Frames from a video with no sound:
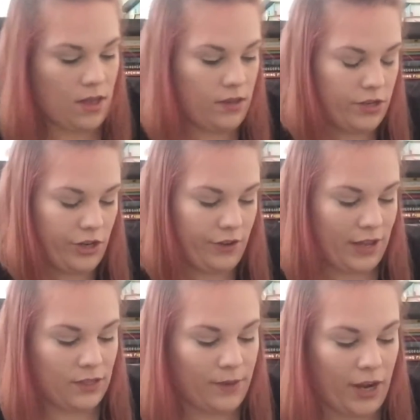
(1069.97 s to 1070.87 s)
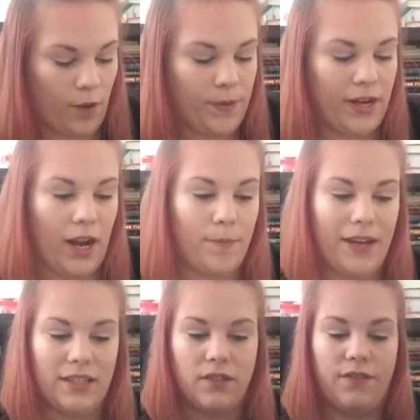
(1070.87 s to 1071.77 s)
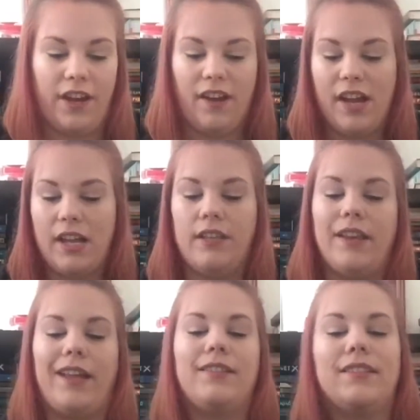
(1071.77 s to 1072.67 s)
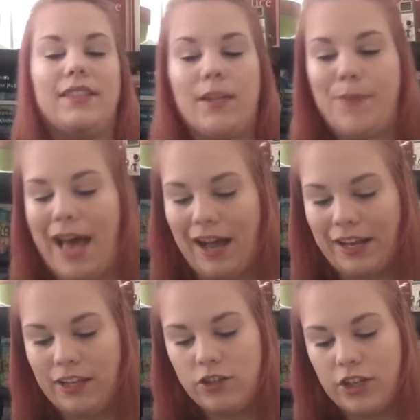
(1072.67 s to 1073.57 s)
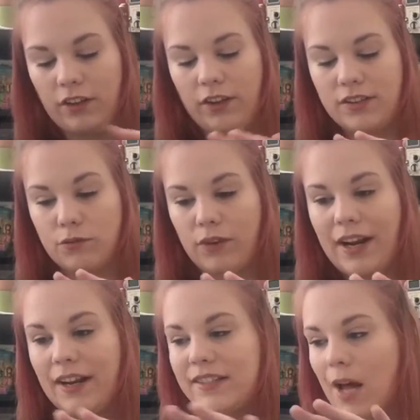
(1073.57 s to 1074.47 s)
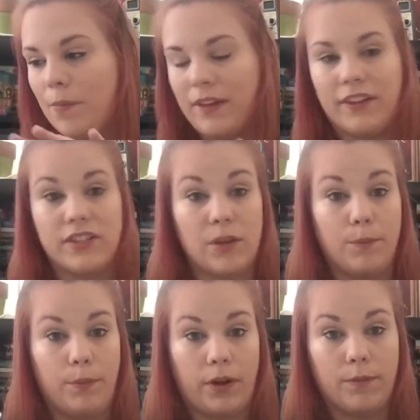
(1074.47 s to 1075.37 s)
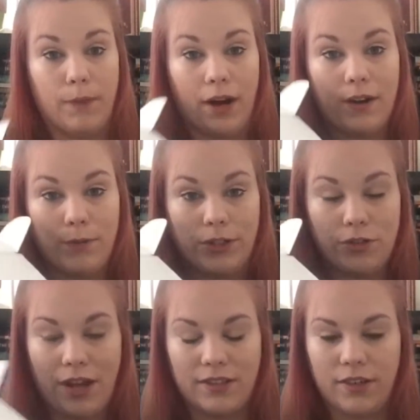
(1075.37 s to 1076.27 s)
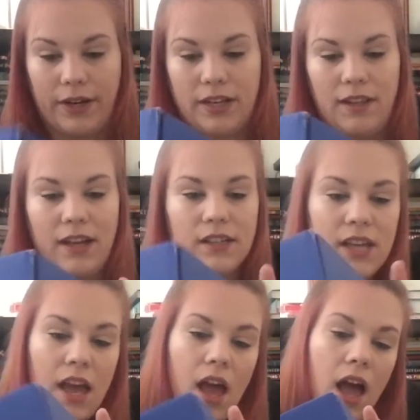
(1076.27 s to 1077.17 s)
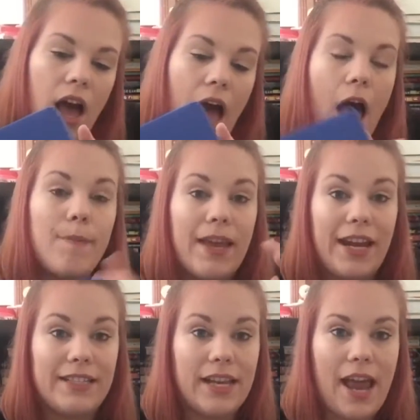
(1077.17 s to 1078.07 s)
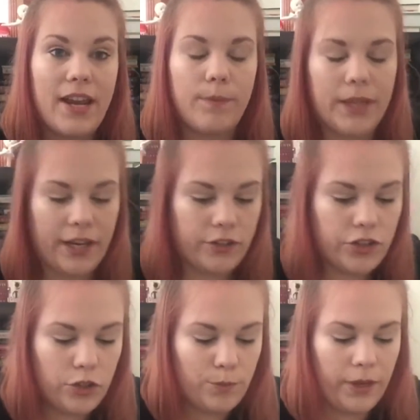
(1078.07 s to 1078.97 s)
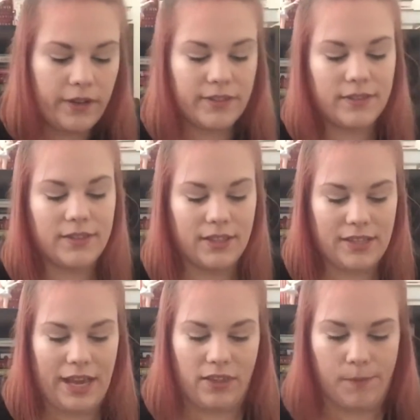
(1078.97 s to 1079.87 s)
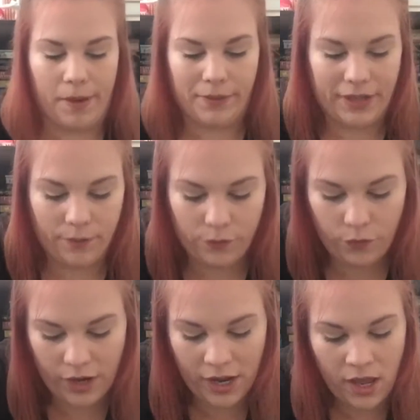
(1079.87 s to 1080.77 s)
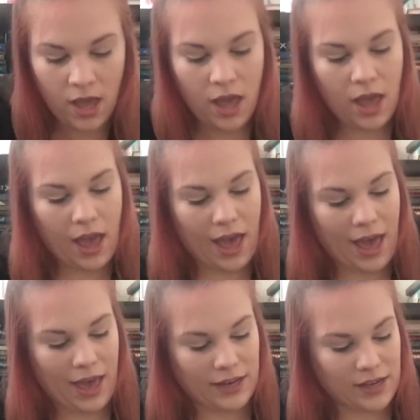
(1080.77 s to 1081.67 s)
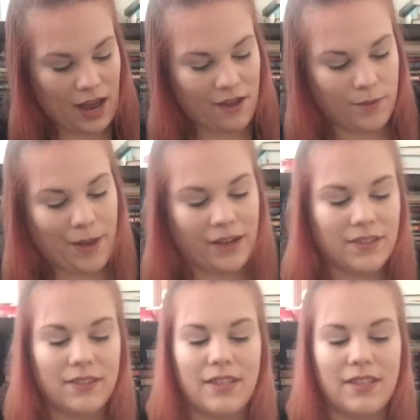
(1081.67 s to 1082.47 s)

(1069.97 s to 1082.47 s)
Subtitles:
I'll show you guys. When I open it up, it is very nicely packaged. It looks right on top like there's a bookmark, which you guys know I collect. And I did end up getting two books since I had to buy one, get one free. And on the box it